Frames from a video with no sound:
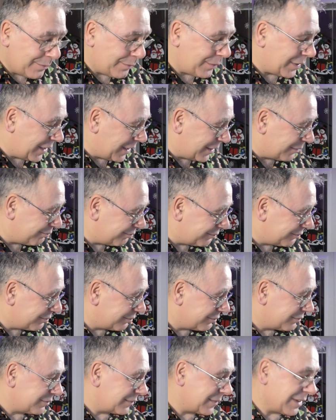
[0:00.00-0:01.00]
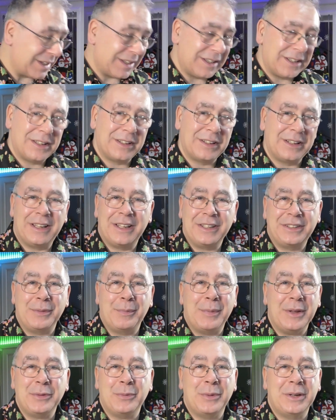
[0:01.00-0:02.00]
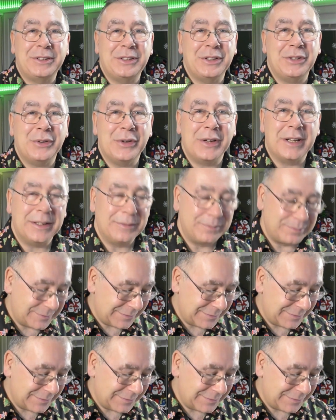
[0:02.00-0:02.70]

but it's the best way to do it.